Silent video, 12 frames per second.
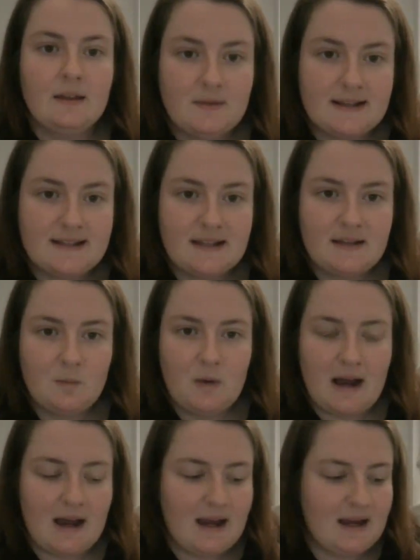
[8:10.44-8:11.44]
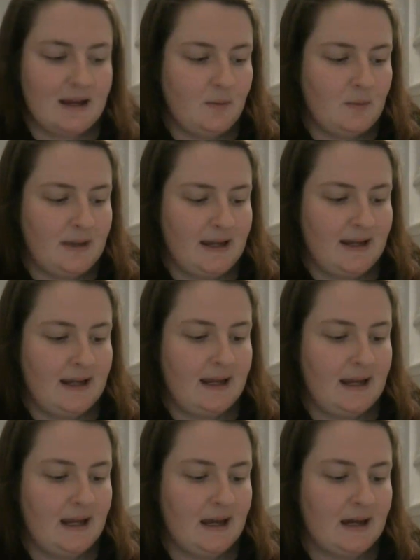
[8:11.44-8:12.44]
The reason why we
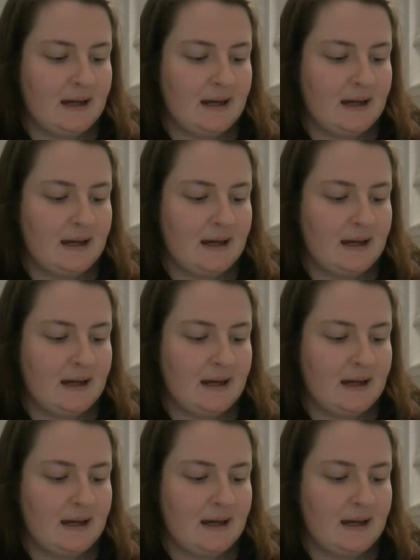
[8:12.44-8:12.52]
